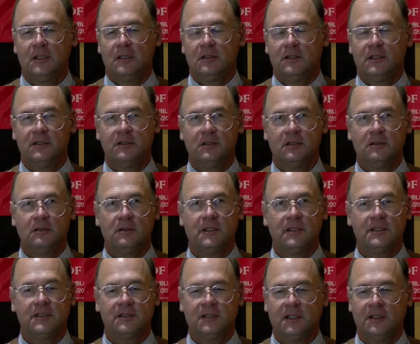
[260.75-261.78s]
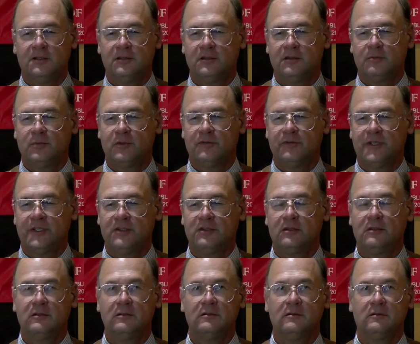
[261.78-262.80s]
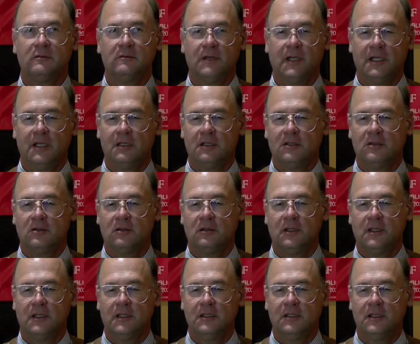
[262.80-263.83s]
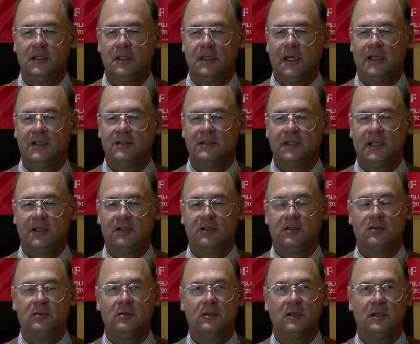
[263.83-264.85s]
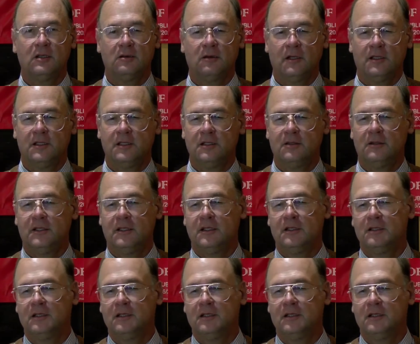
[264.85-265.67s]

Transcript: These include extensive professional, regulatory, and statutory criteria.